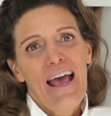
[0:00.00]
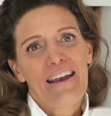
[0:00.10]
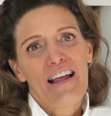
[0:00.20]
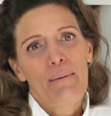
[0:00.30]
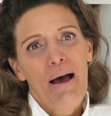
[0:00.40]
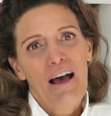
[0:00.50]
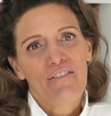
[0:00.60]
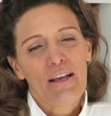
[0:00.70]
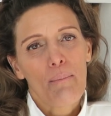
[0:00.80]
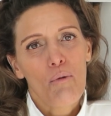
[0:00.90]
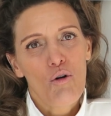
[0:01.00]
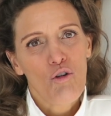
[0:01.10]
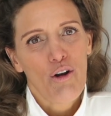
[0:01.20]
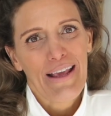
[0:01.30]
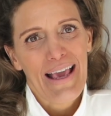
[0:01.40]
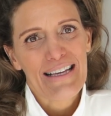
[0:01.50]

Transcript: end up having more chronic